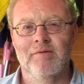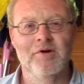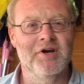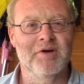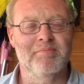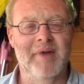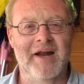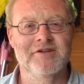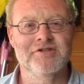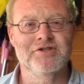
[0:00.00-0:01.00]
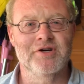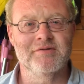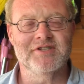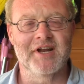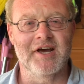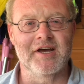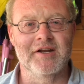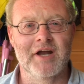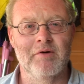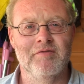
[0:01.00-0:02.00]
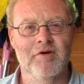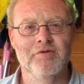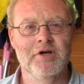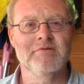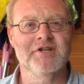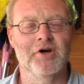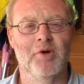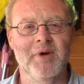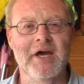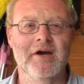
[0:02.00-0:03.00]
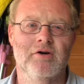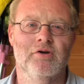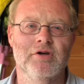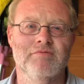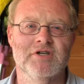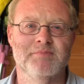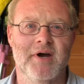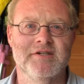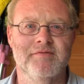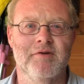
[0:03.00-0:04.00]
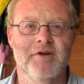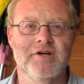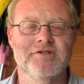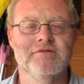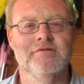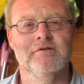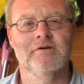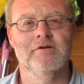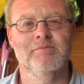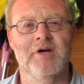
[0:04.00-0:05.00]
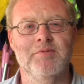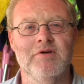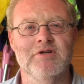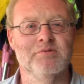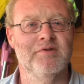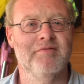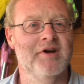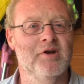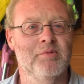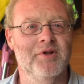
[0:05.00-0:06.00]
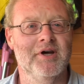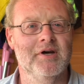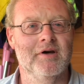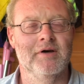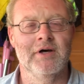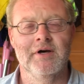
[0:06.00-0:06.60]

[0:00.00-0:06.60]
We're looking at Baluns and Chokes today. Now, if you're new to the hobby, or you've just passed your foundation, or maybe you just want to find out what they are,